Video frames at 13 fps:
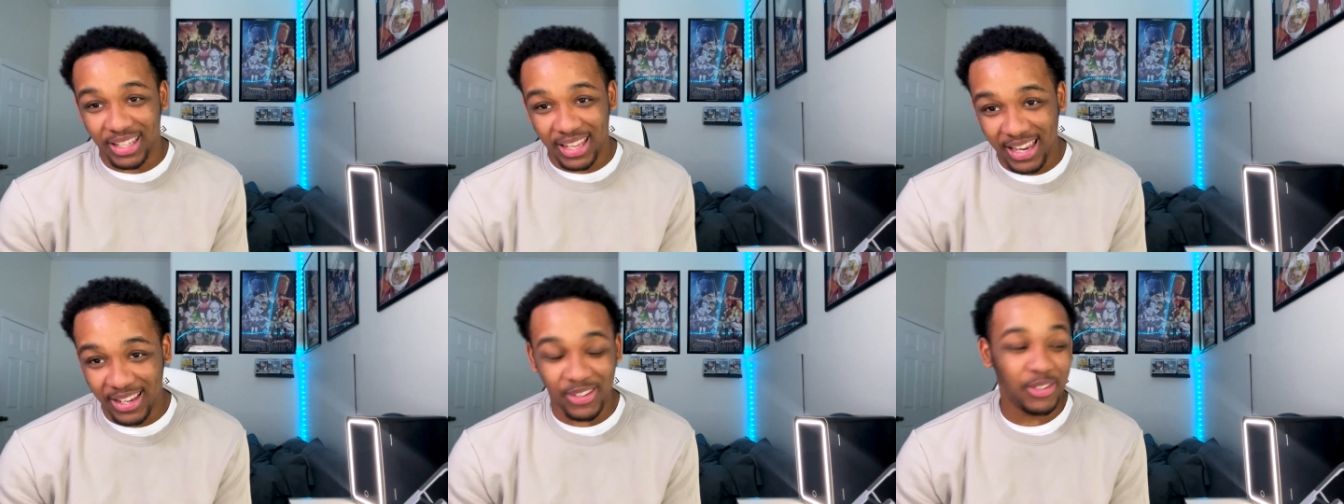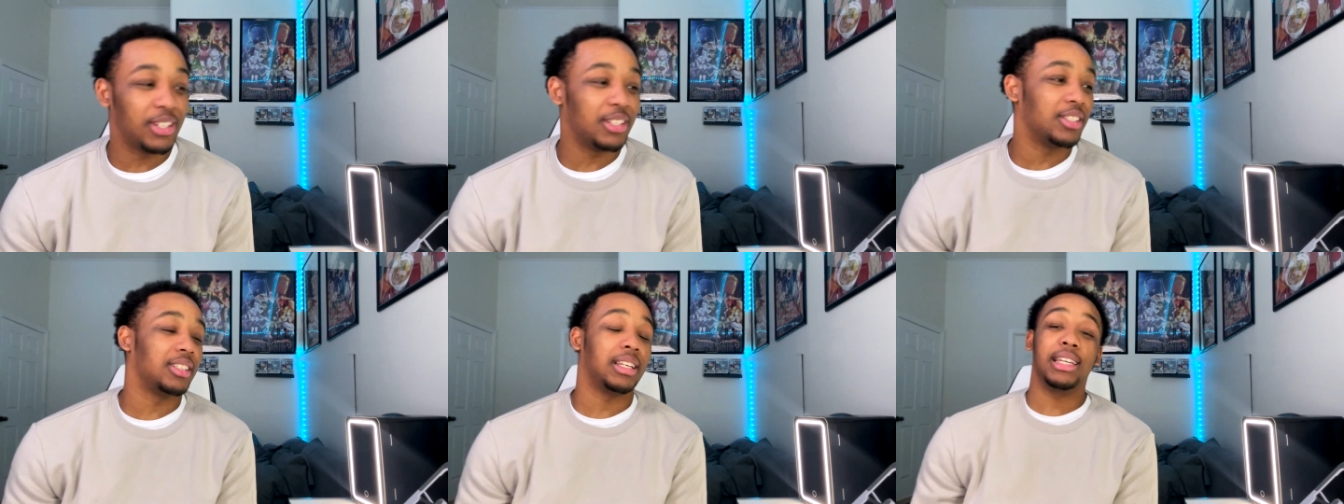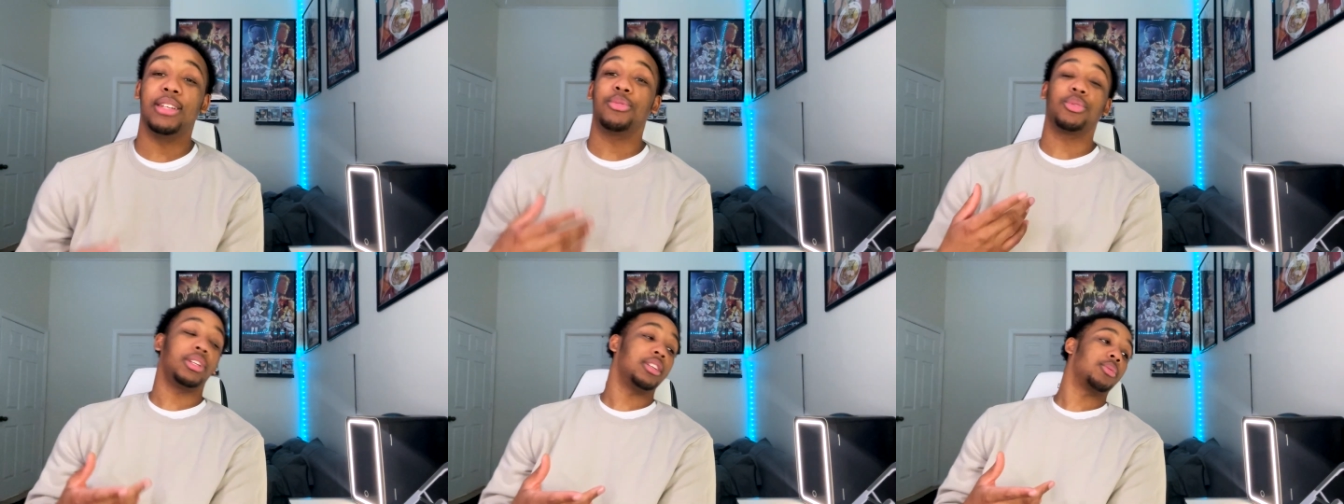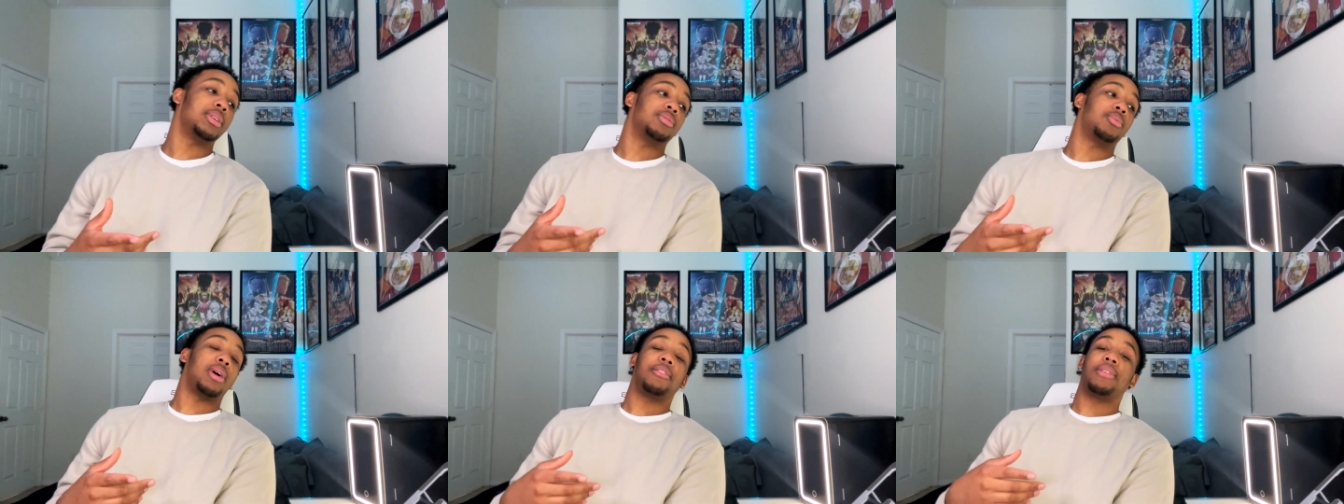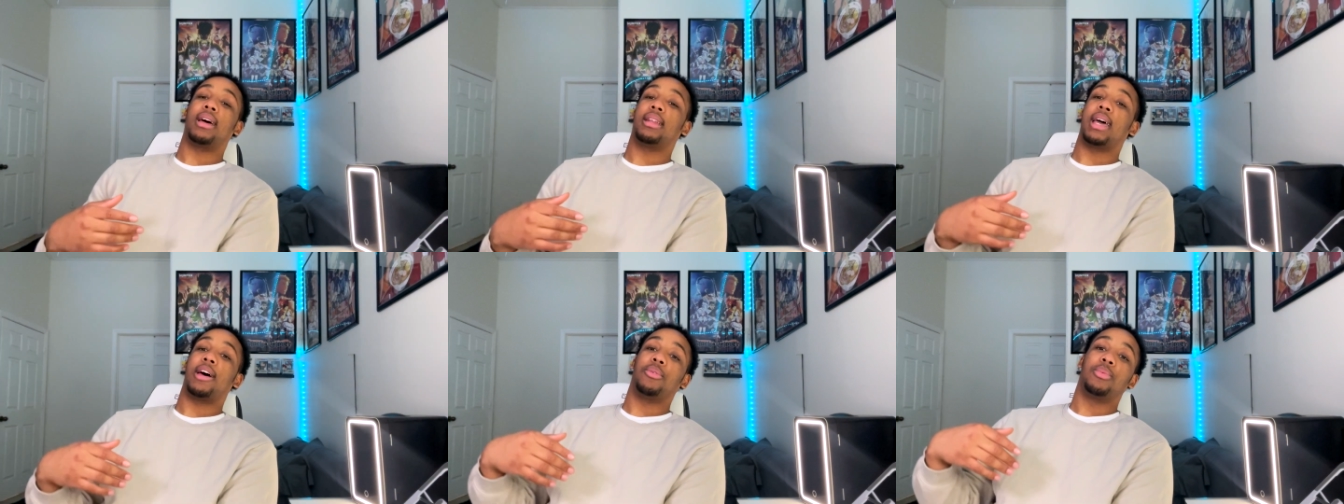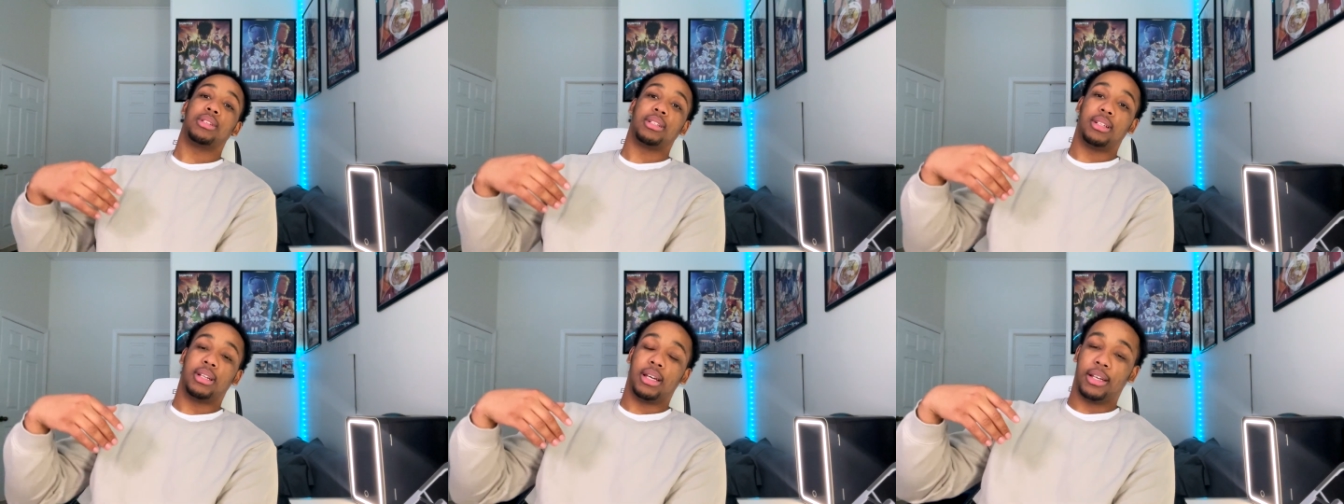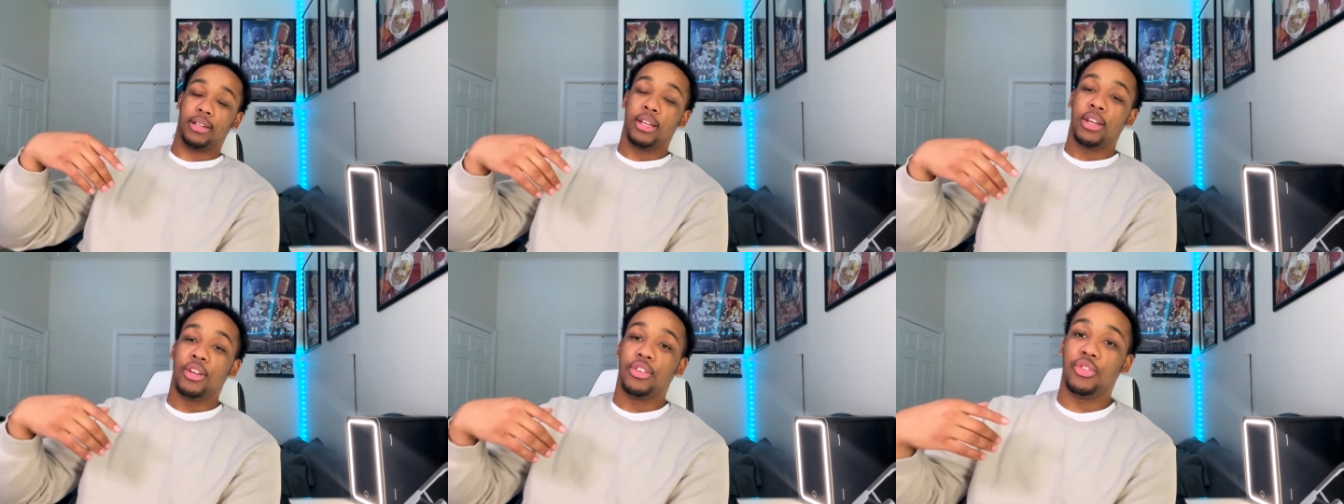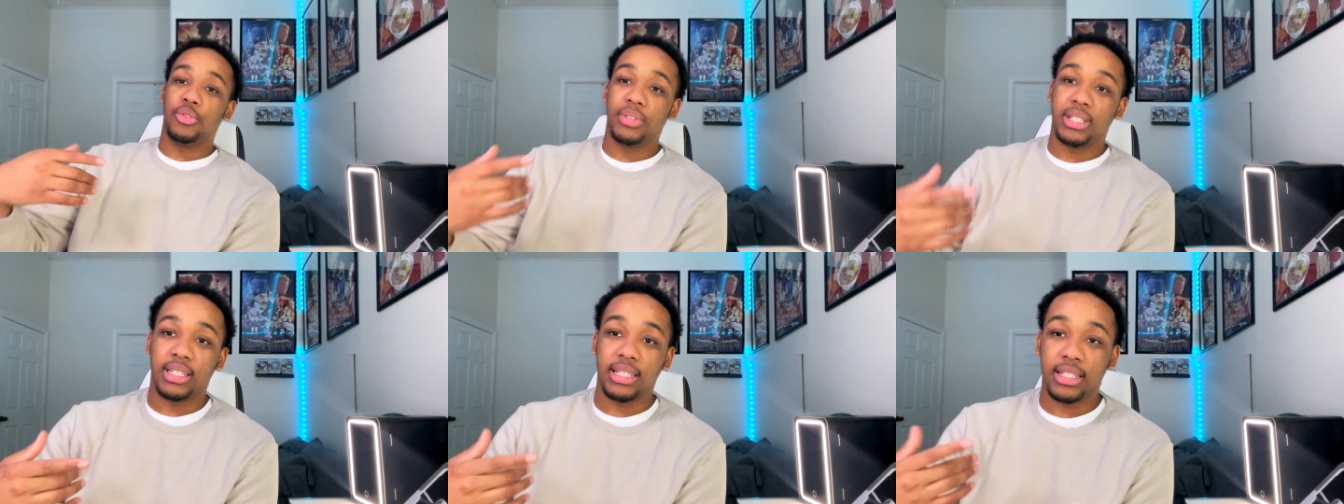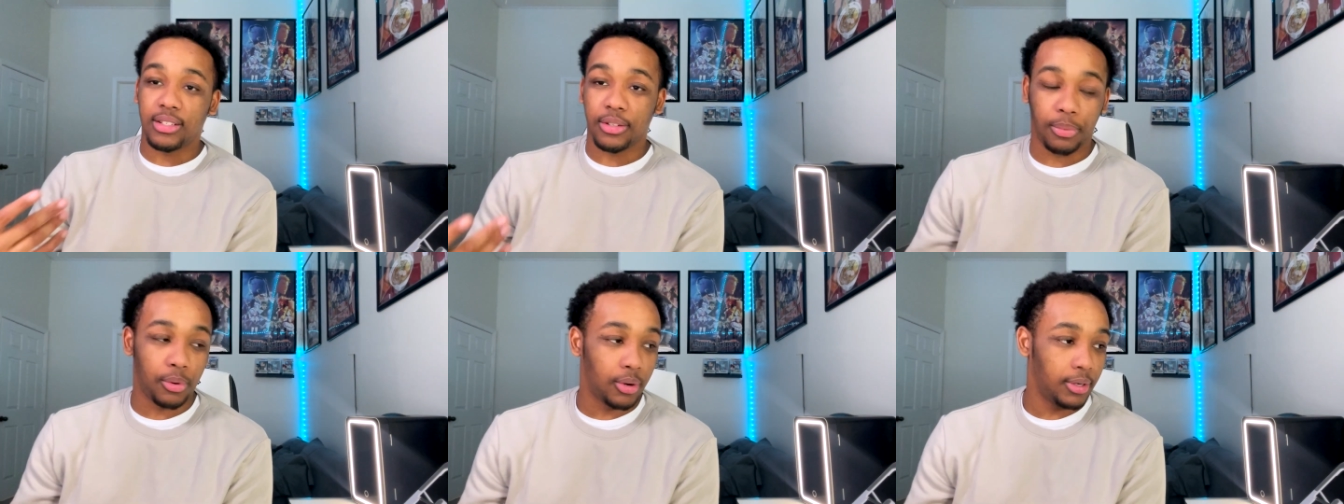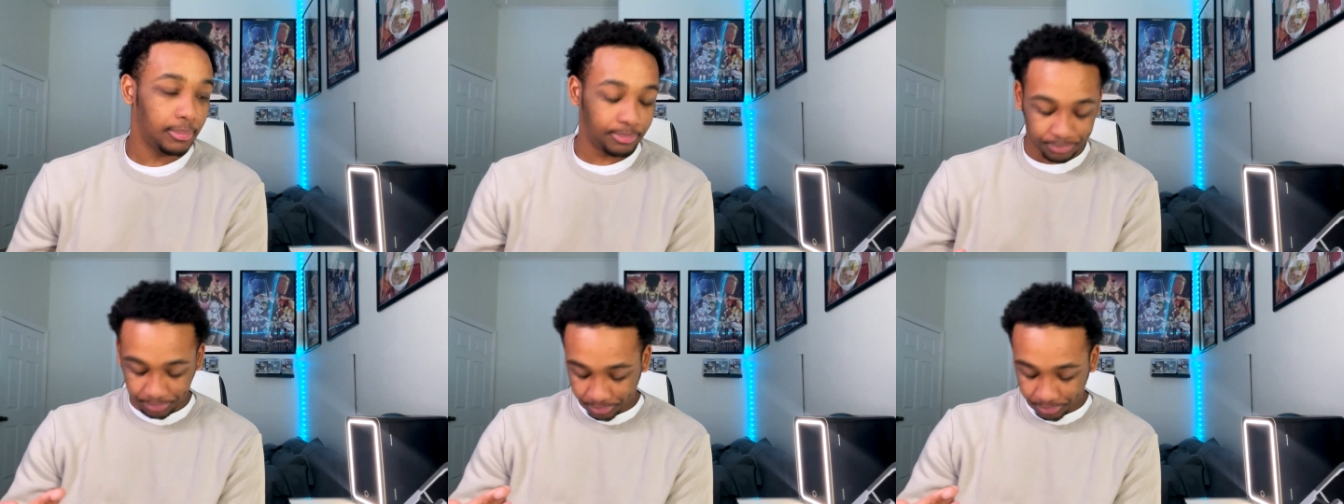thank you, because he's really the reason why I found out it was in a uh, UVC support